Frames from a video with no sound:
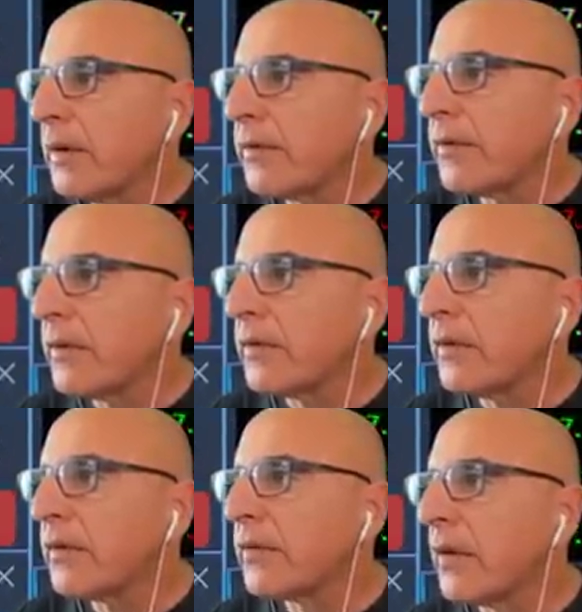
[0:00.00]

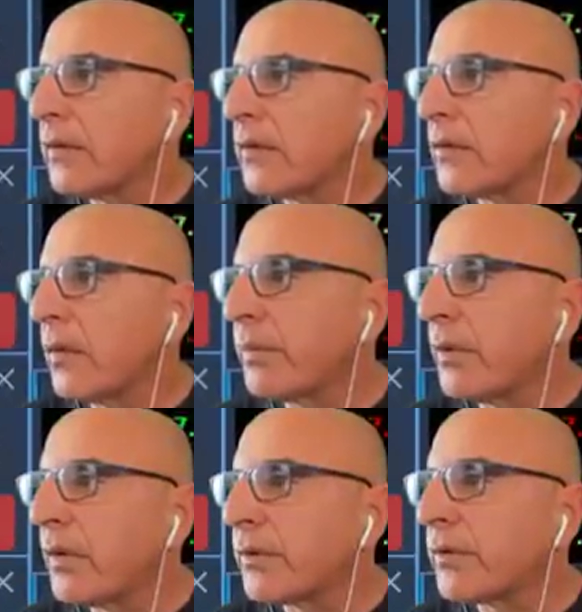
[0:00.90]
60 cents stop
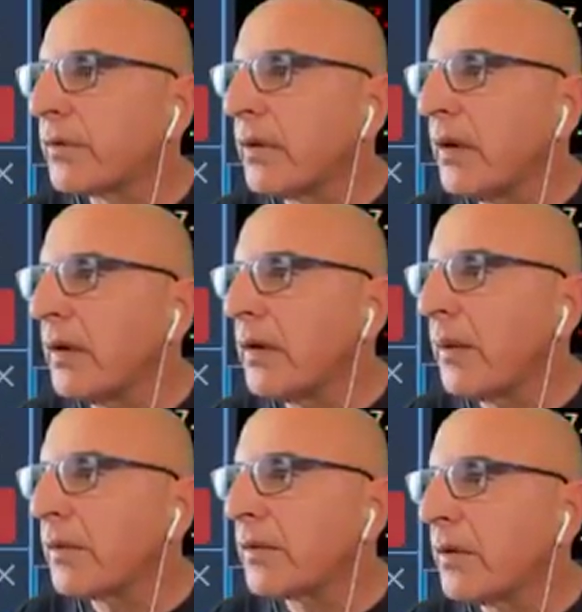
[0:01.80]
loss in
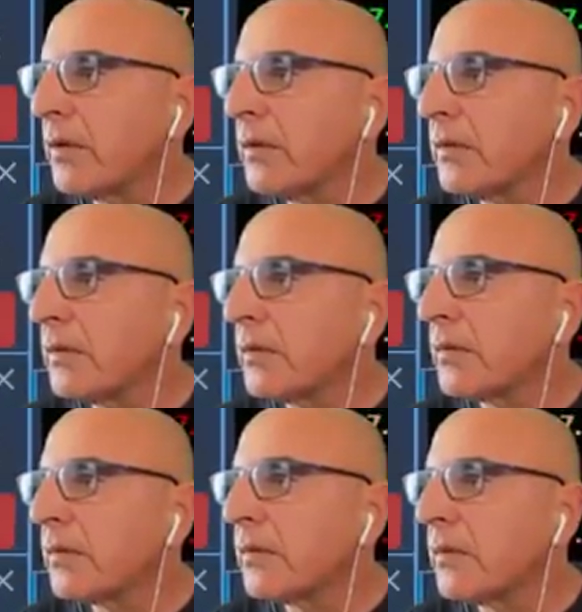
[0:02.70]
Amazon,
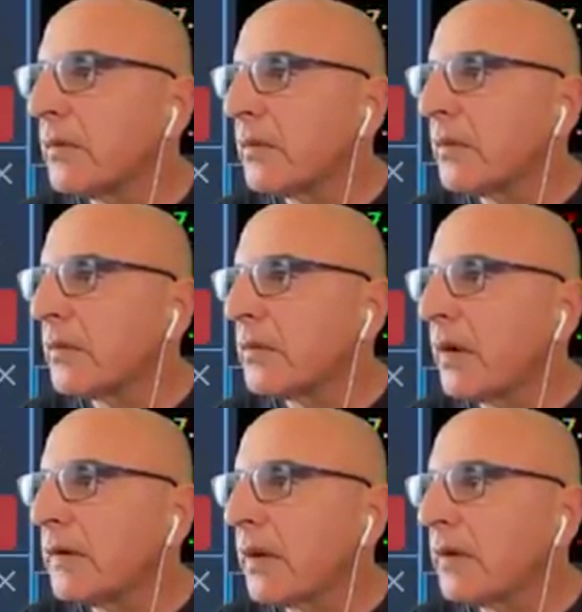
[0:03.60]

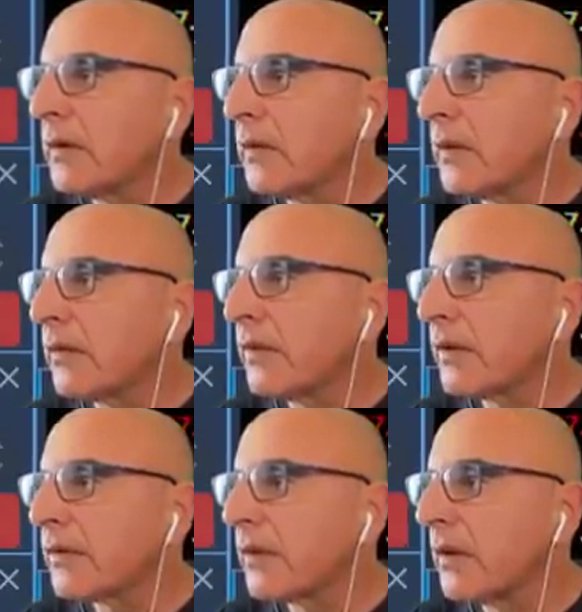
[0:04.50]
right under the
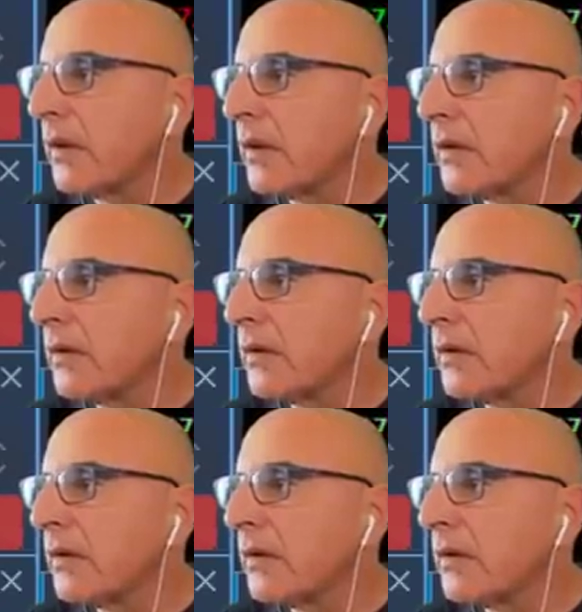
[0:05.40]
reversal here.